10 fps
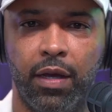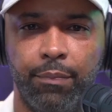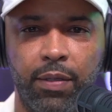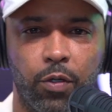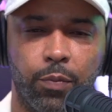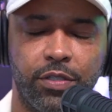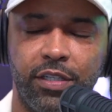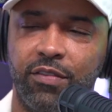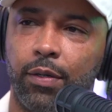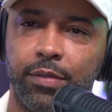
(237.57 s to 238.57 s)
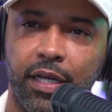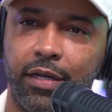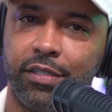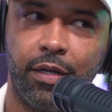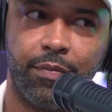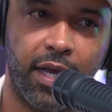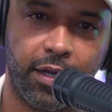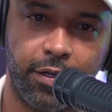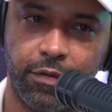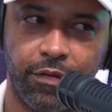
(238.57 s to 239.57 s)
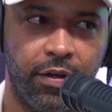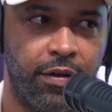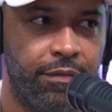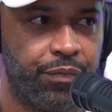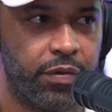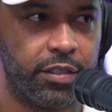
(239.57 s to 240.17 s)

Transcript: people don't perceive what I'm saying as something negative. No, no.